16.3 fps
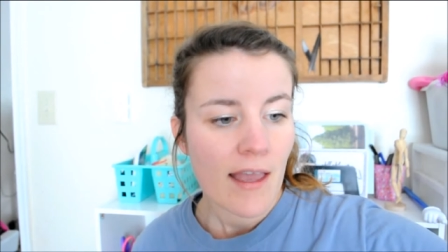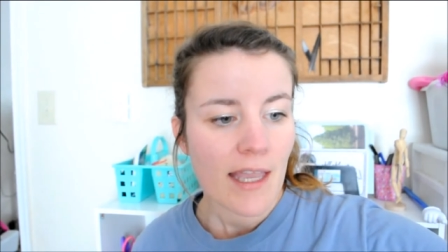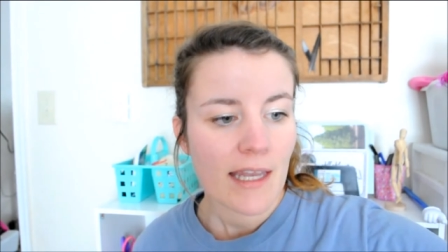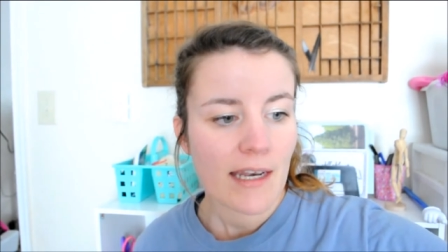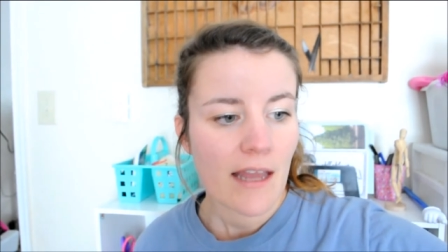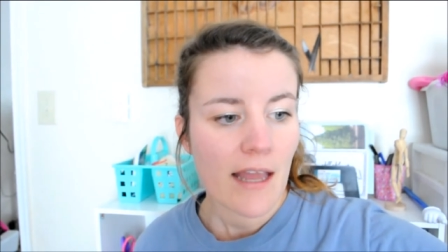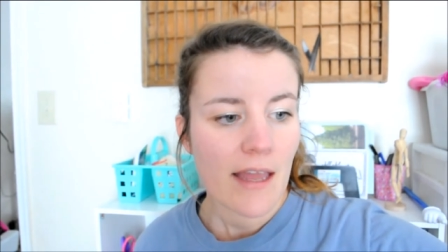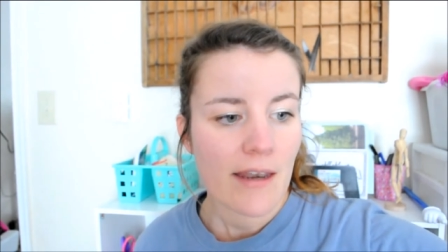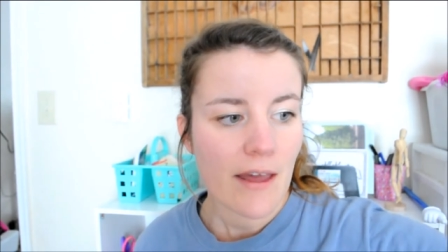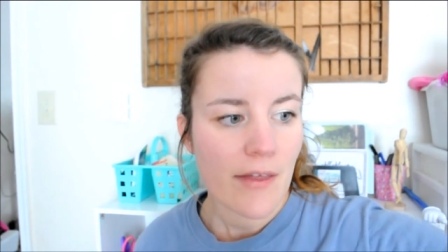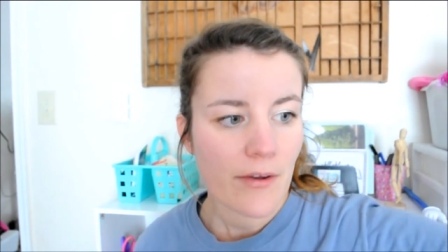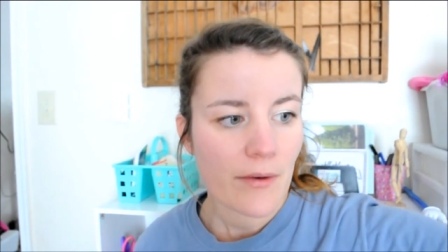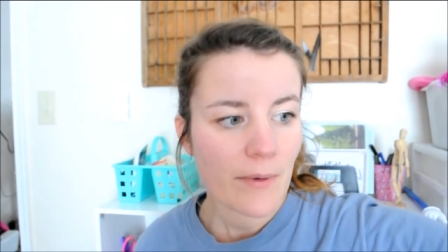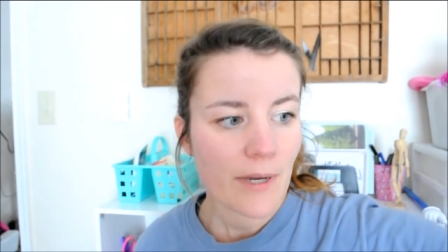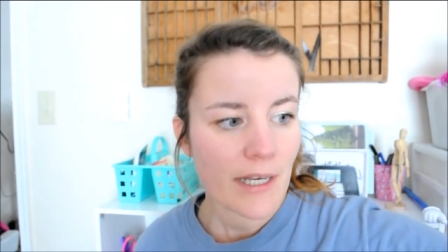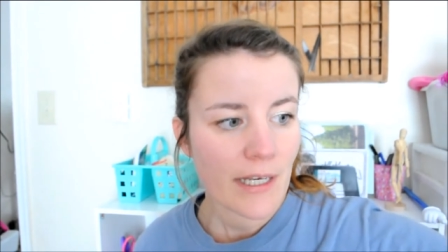And
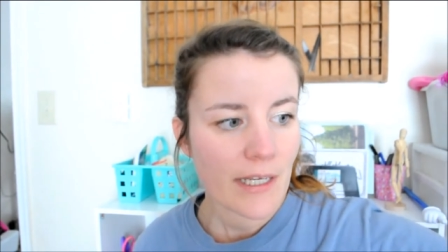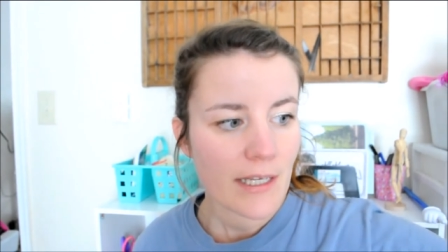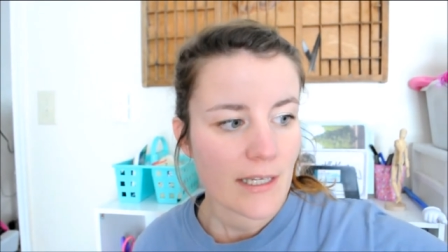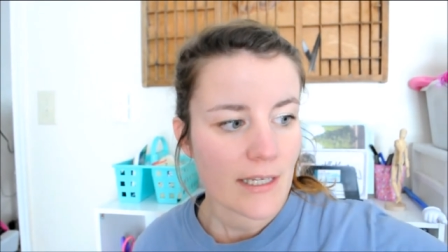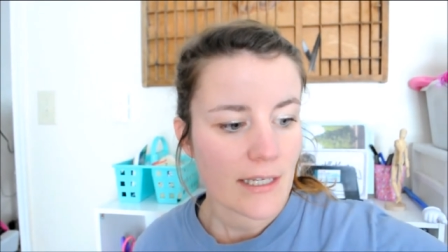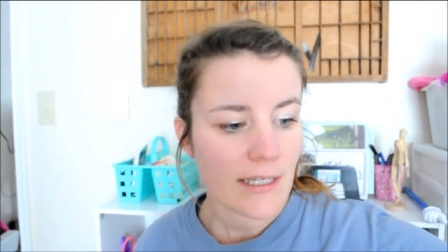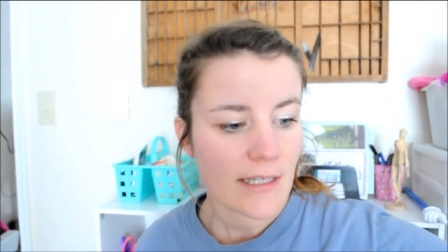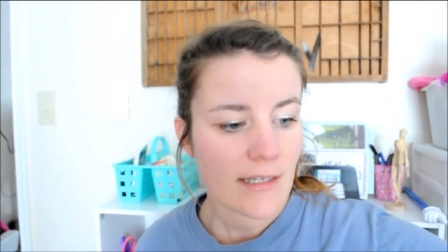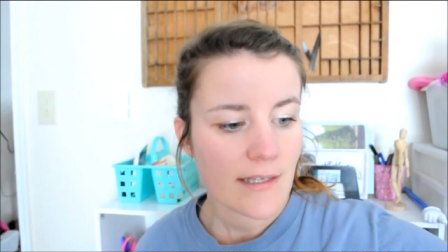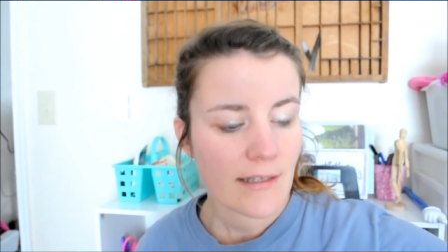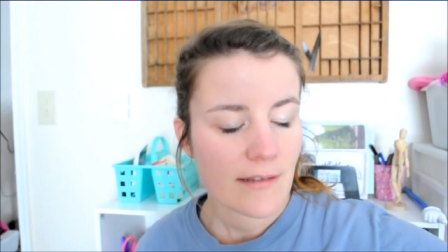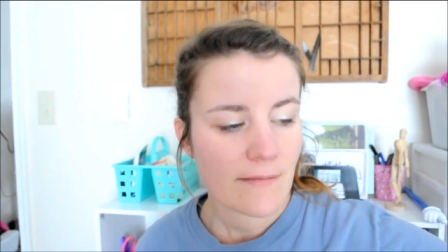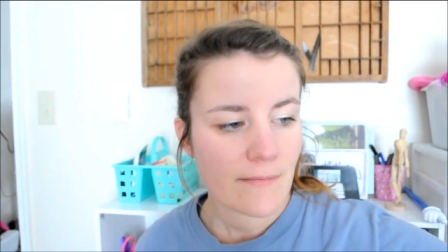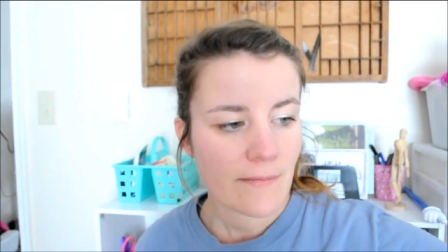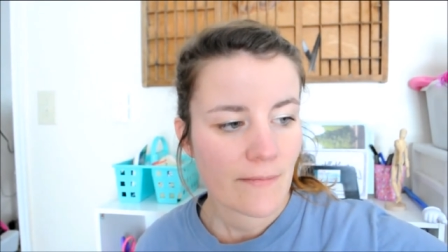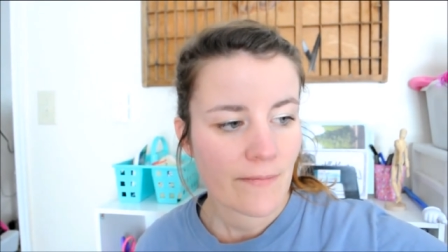another one is
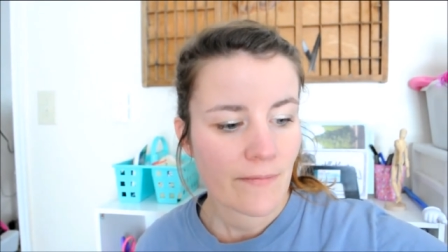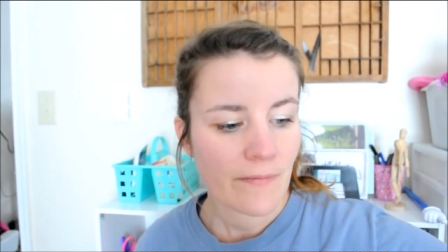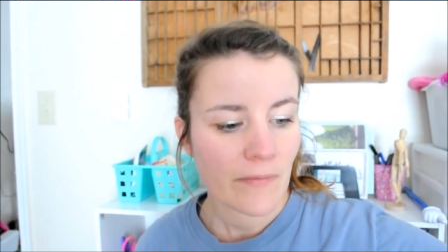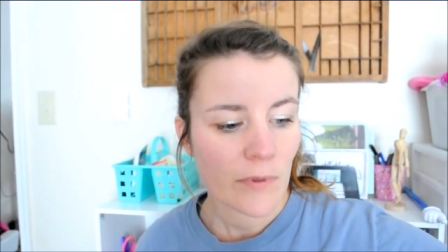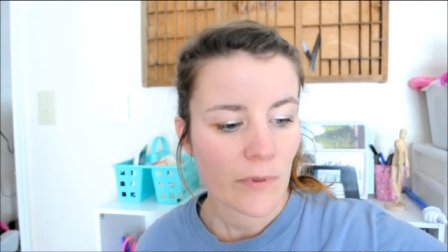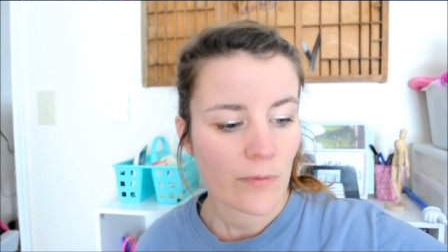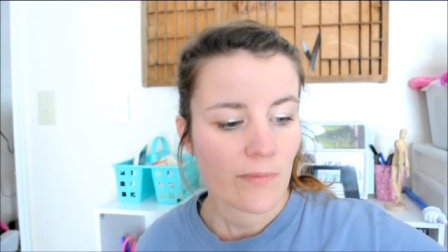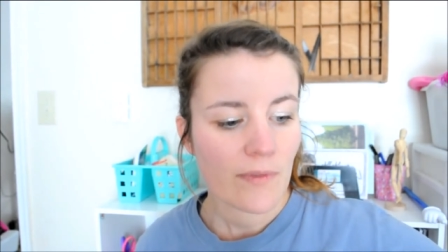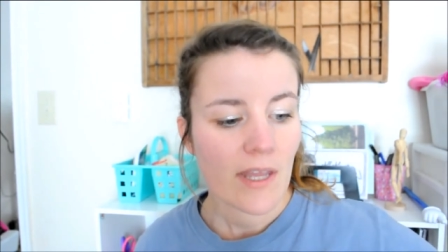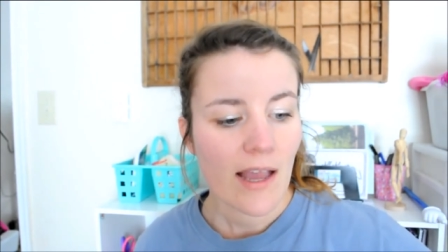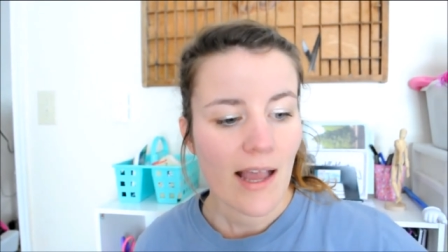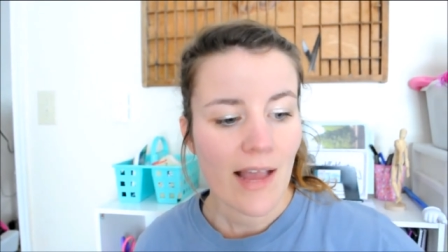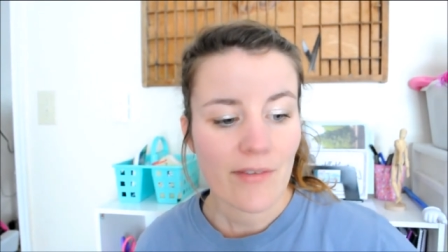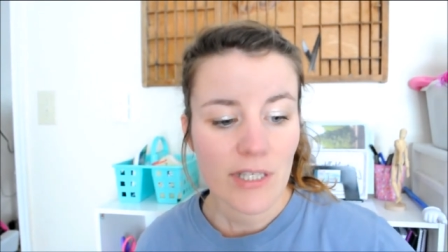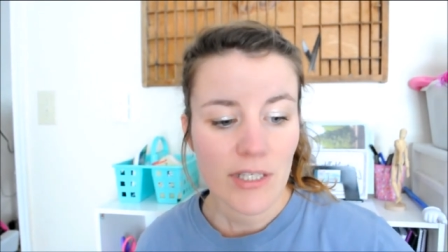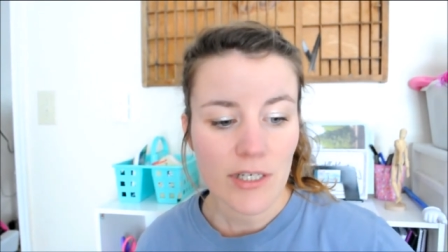
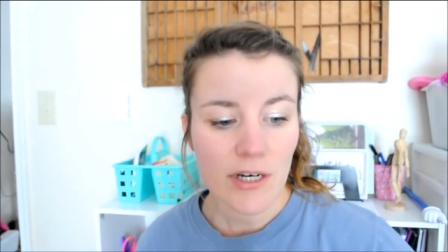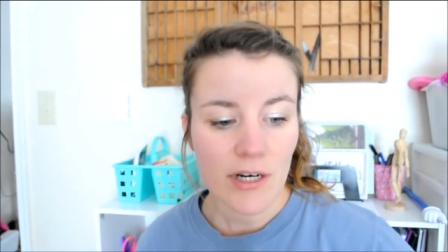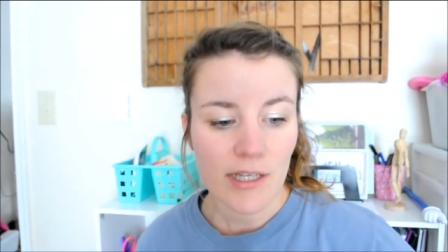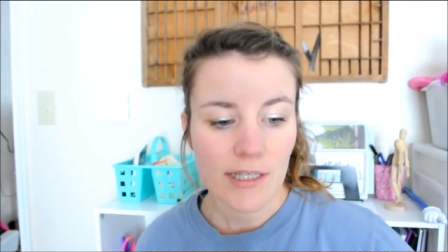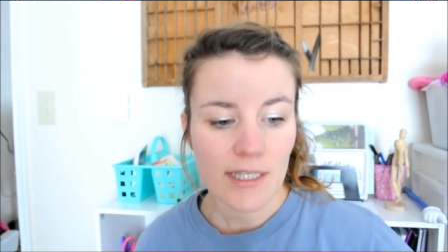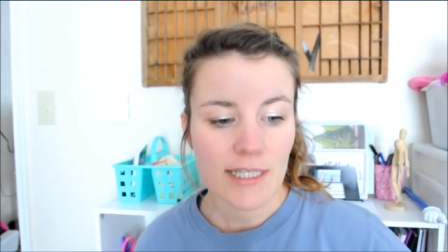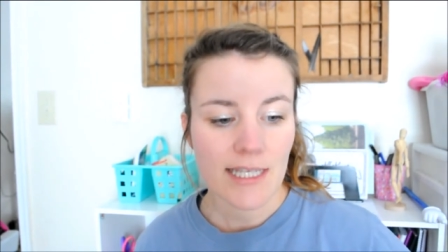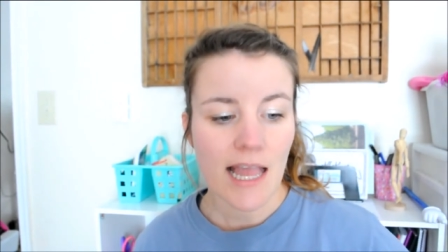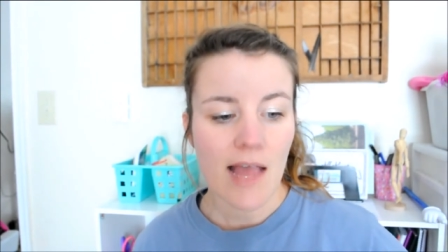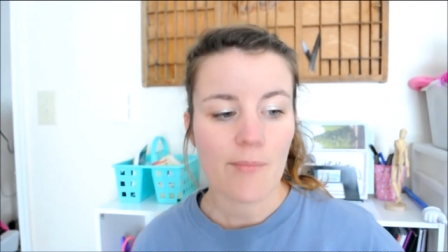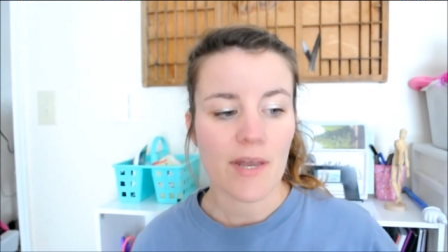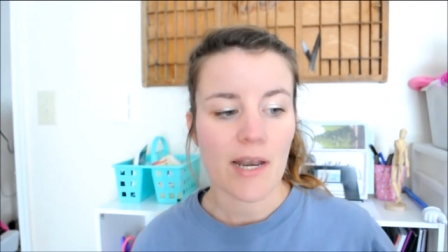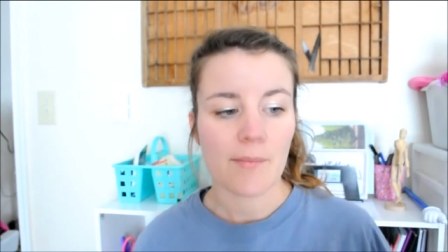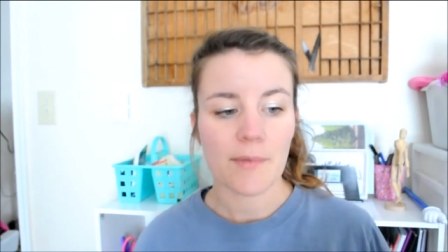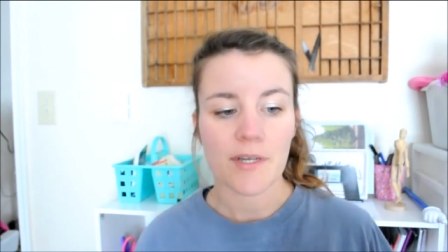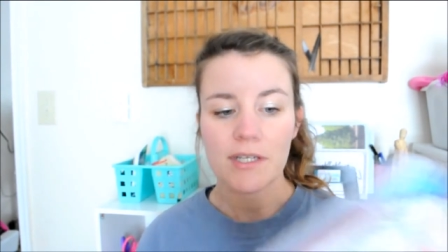I haven't started this yet,
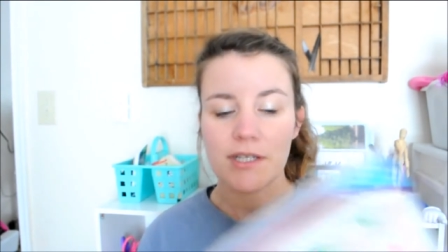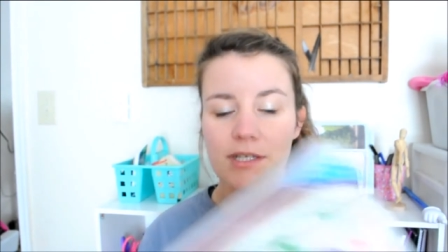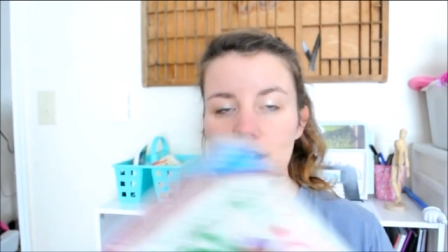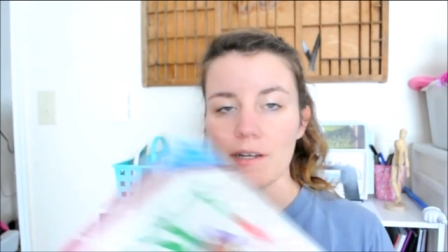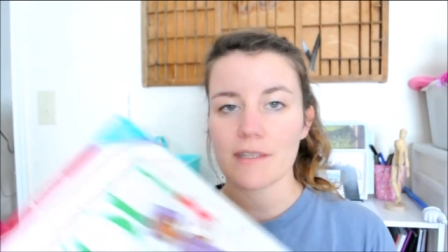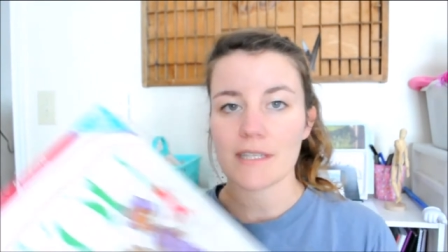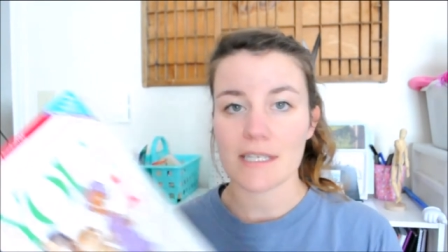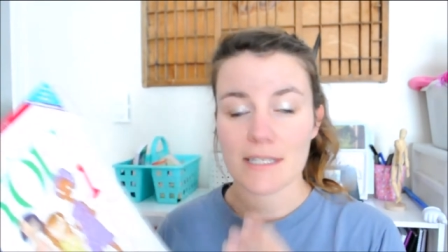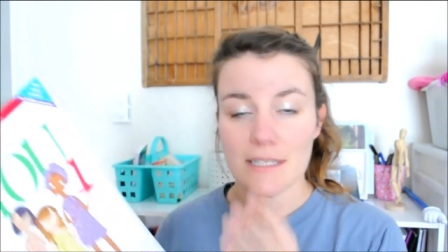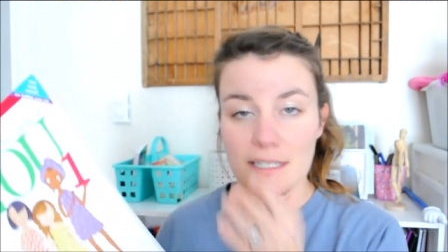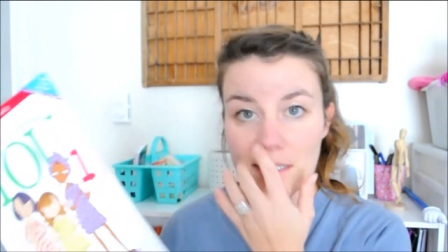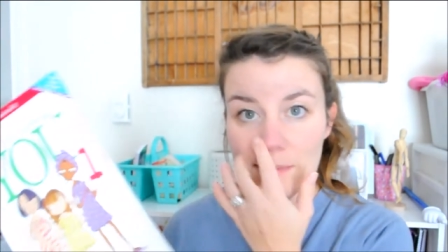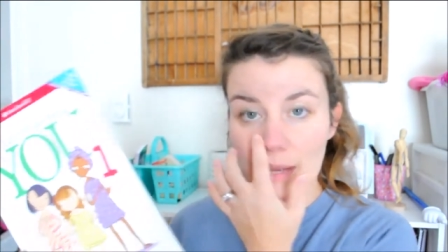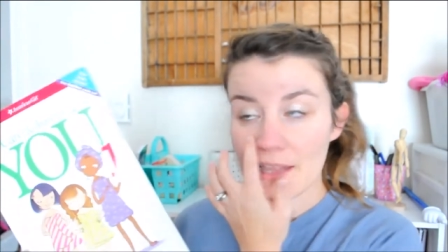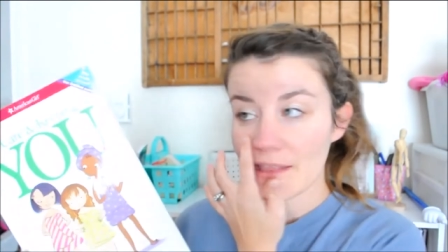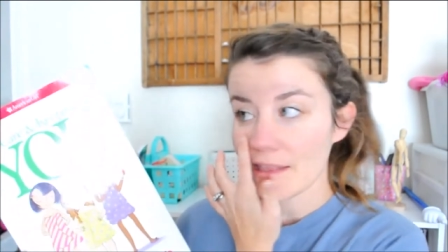but I'm going to start this
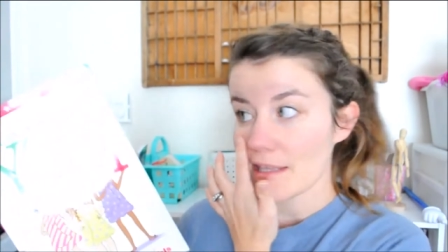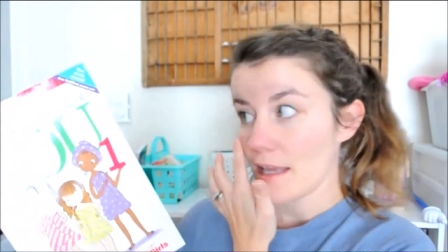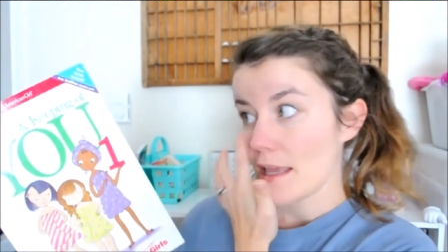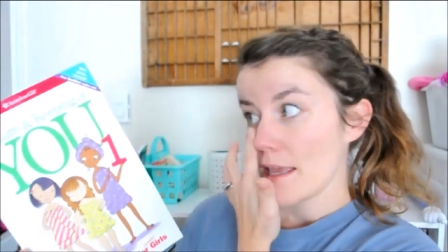this month